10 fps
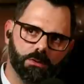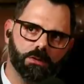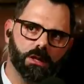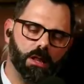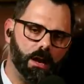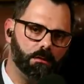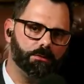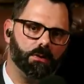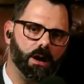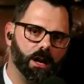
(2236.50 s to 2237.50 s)

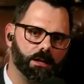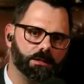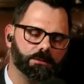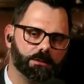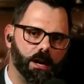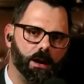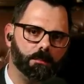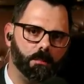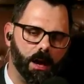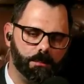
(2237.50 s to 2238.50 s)
clarify
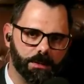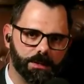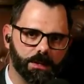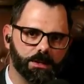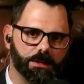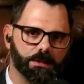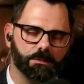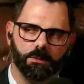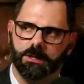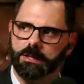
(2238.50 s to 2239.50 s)
my position,
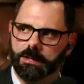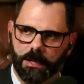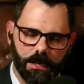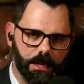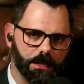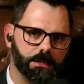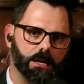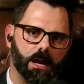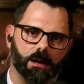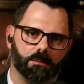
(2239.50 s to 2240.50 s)
which is, again,
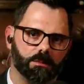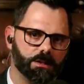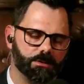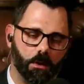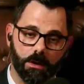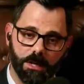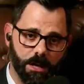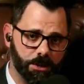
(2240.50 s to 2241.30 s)
as far as I